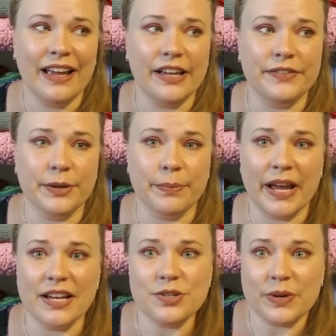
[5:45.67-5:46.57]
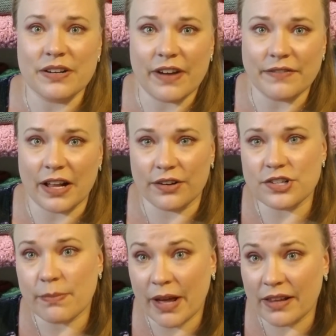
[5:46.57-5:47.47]
If you're paying
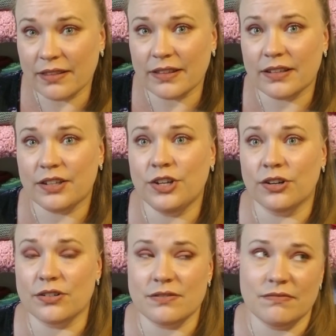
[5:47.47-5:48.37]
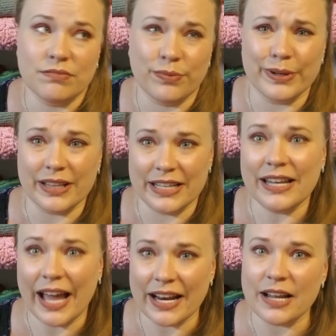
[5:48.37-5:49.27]
$25 a month, you're really
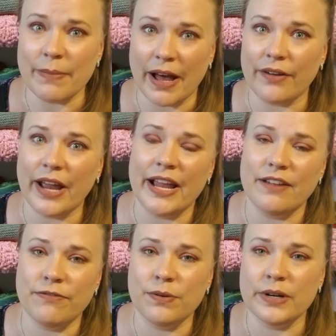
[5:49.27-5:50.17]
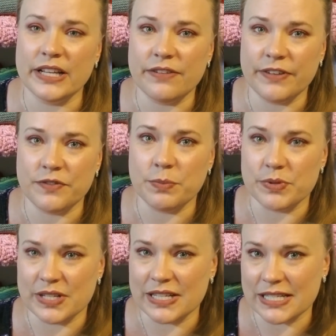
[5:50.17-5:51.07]
getting about a 40 to
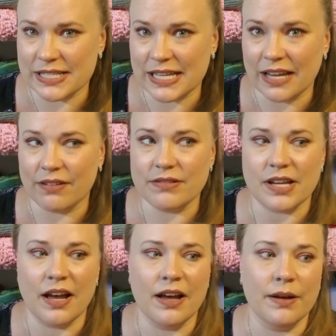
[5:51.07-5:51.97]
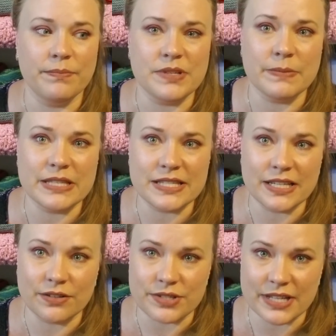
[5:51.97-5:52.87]
50% discount. Some of the
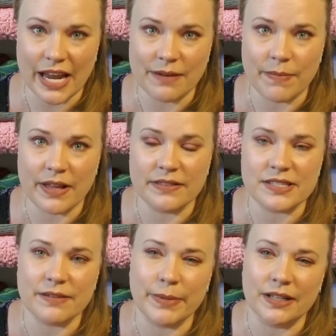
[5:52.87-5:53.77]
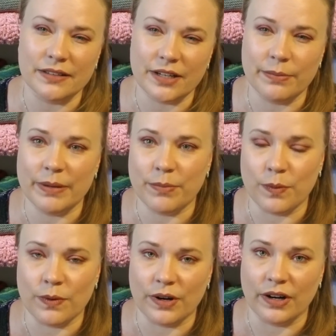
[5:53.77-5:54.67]
single skein months have been a little bit
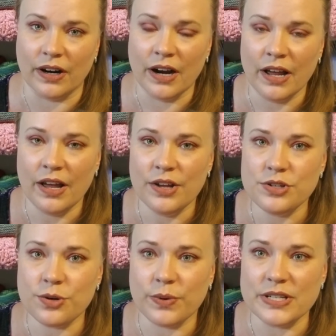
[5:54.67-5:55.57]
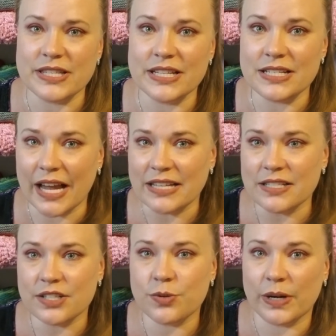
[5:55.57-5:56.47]
more towards the 10
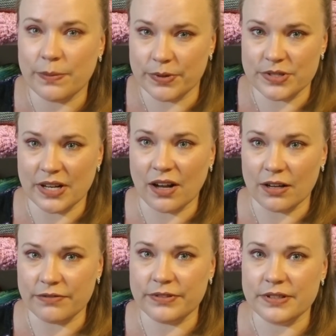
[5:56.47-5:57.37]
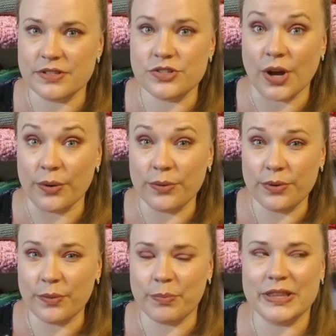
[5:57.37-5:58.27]
to 20% off
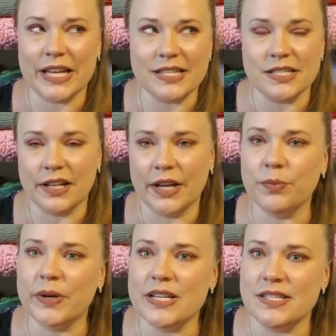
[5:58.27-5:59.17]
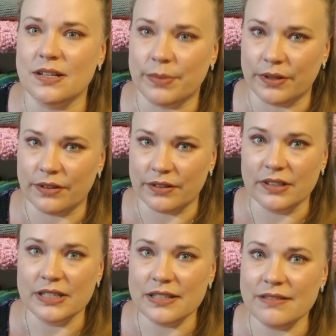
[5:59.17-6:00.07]
zone, but that's still a reasonable
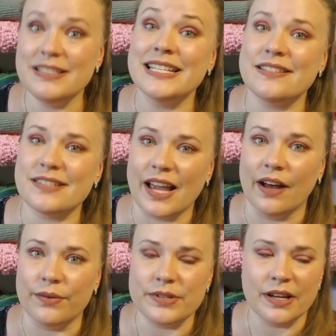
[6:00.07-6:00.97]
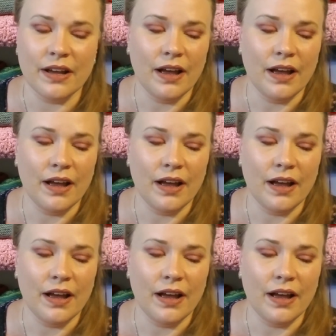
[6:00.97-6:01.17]
discount.